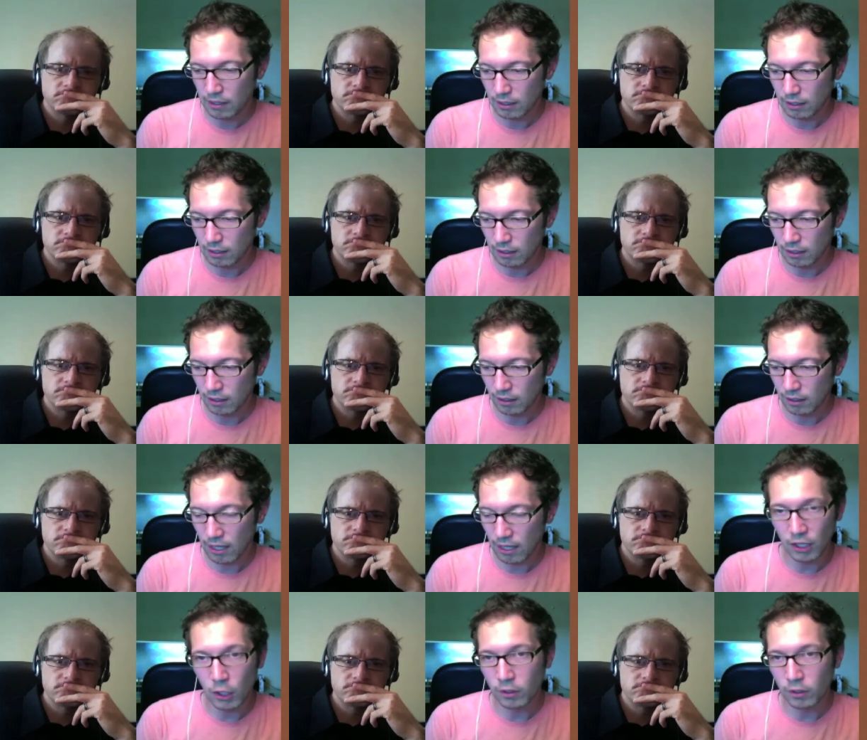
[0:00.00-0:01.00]
Speaker 1: uh, a
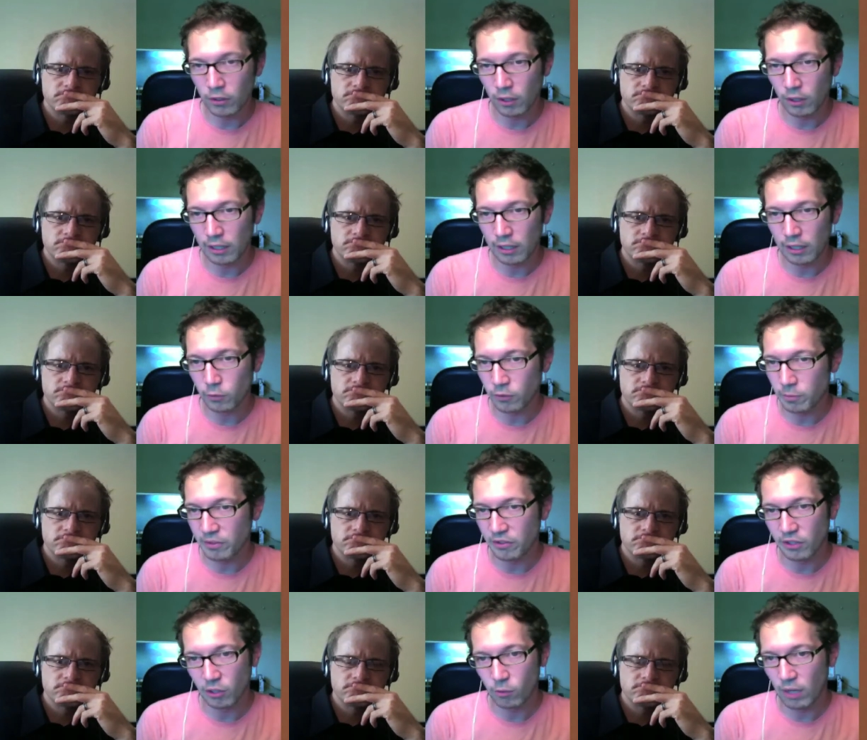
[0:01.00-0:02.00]
lot lower noise, which
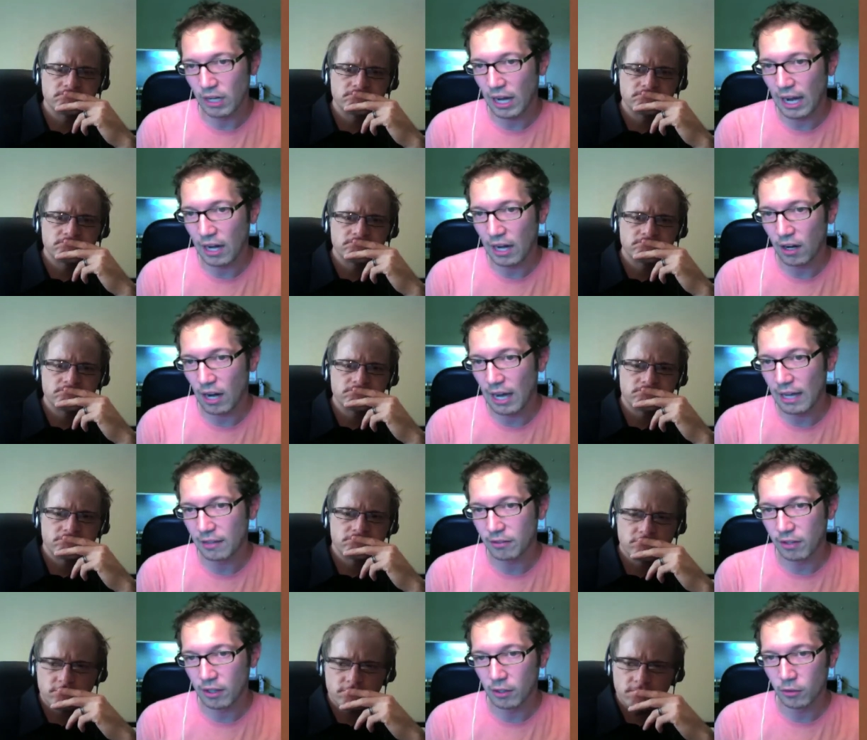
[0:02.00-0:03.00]
means you can run higher
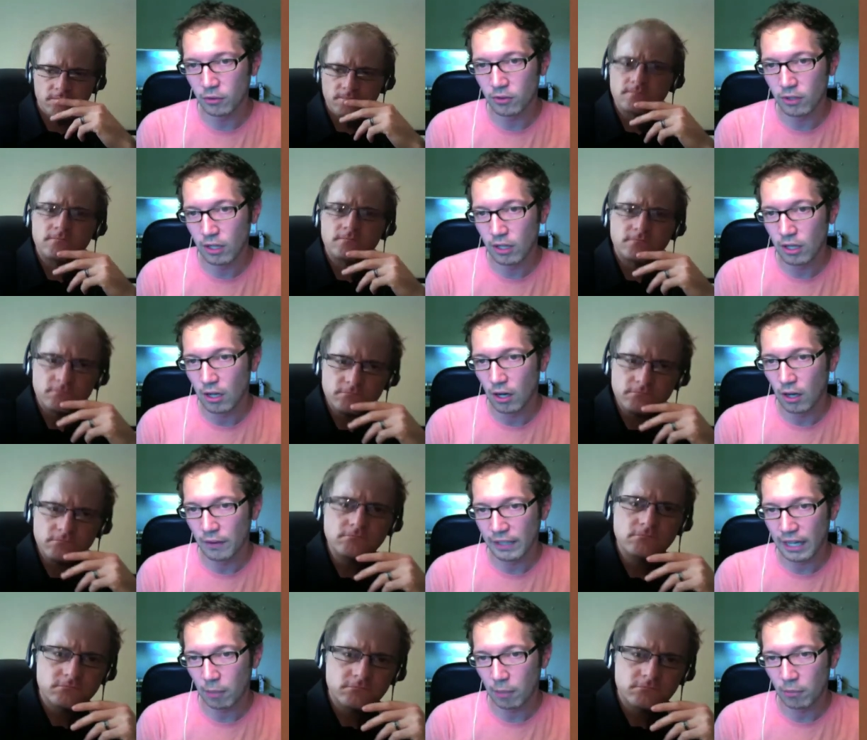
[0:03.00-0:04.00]
ISOs on the
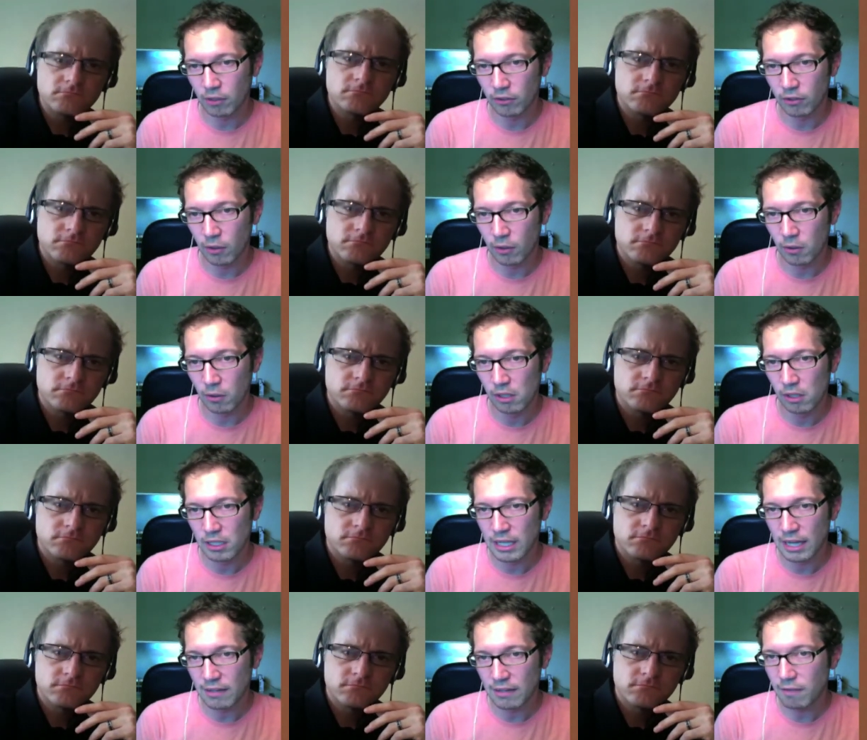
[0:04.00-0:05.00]
camera. So
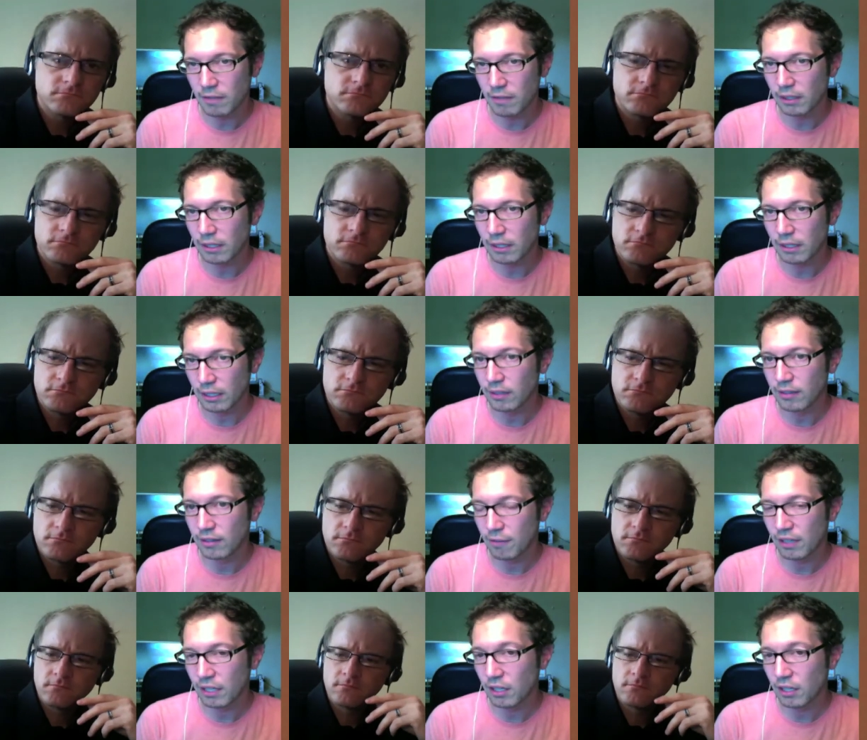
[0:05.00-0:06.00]
yeah, definitely,
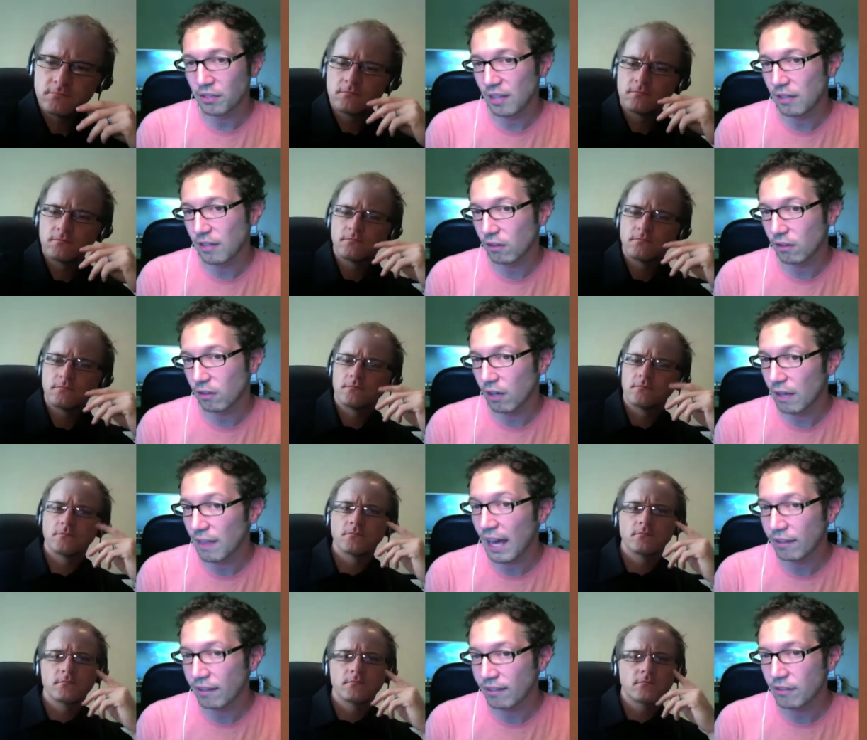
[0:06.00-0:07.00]
definitely a good sensor. And
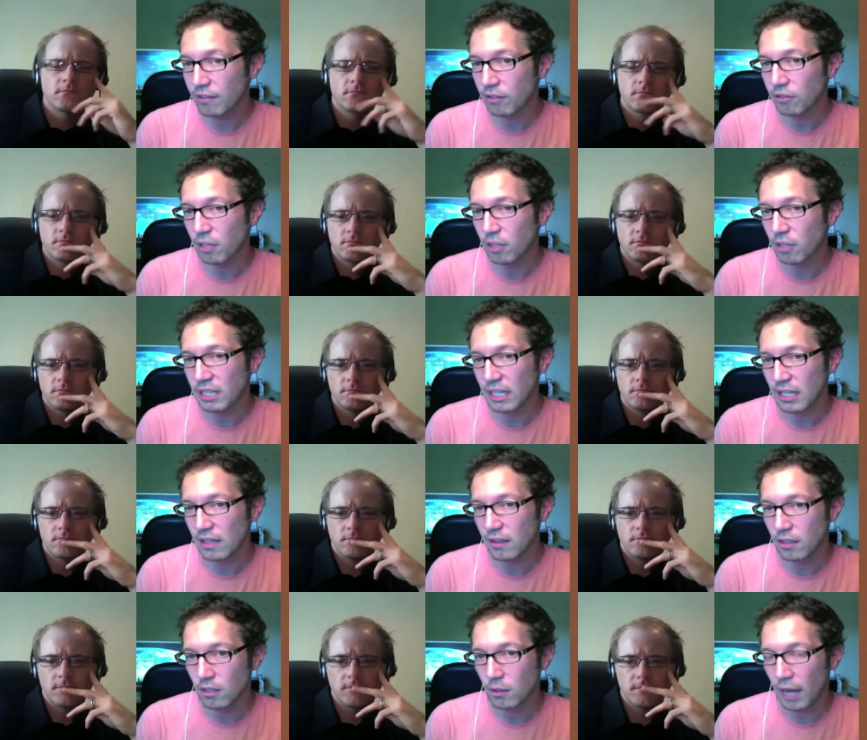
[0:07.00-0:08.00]
that sensor is going to be
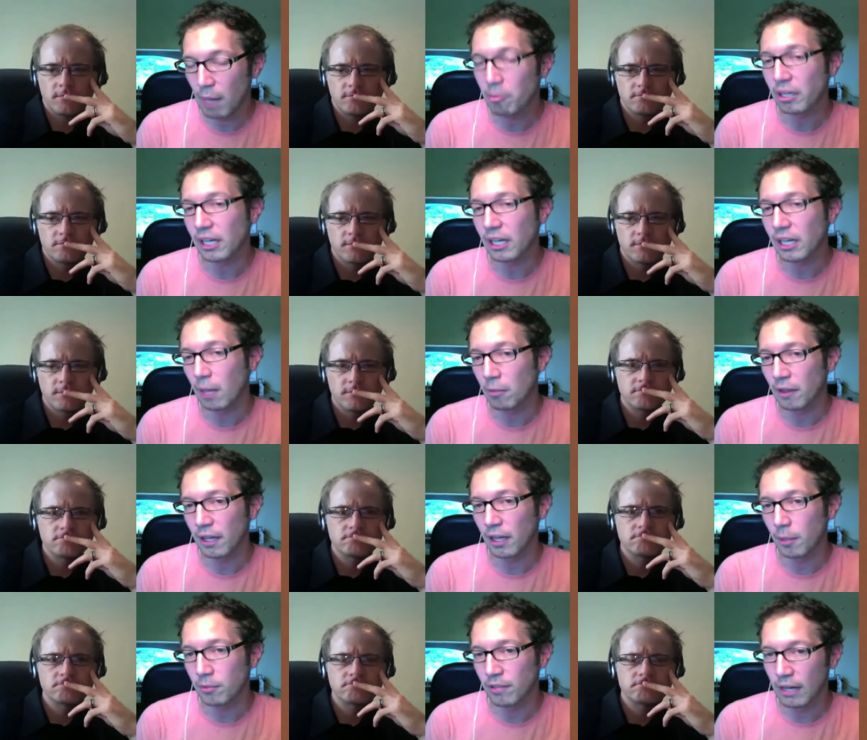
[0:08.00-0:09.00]
in the new Epic camera
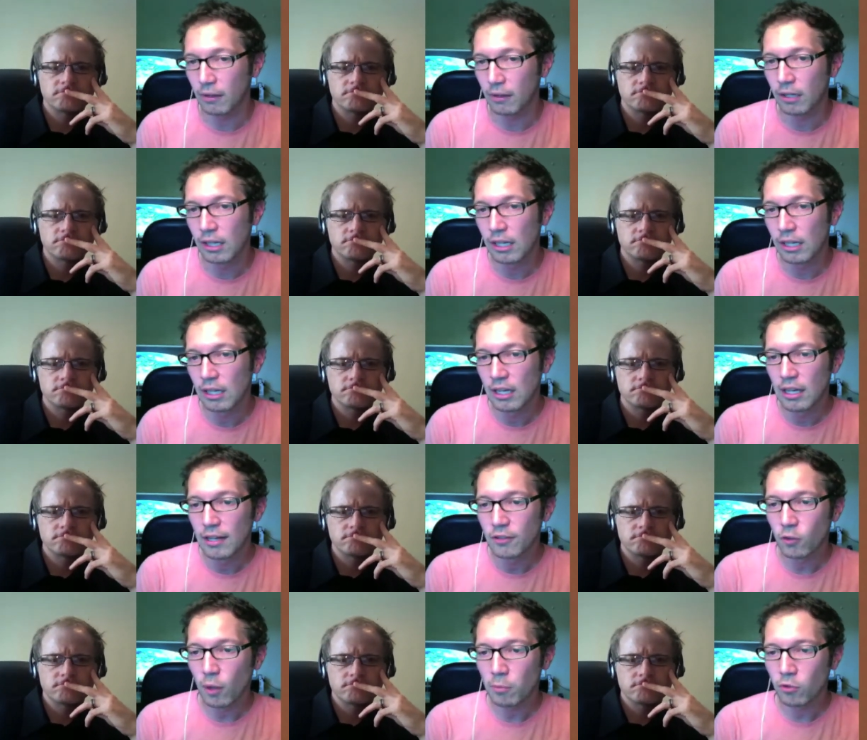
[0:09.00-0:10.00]
that comes out.
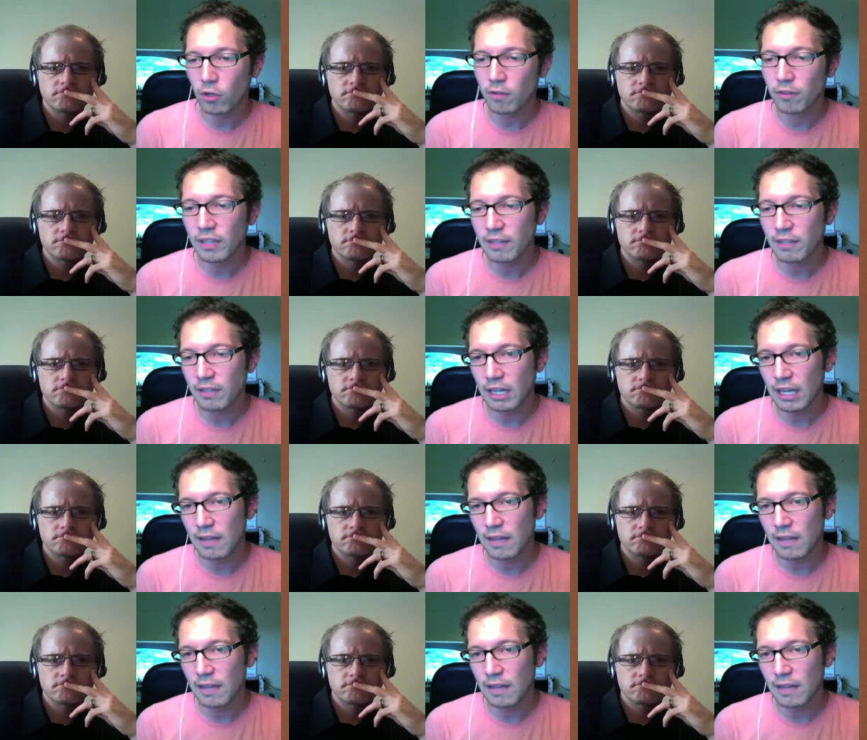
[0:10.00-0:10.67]
So I'm sort of living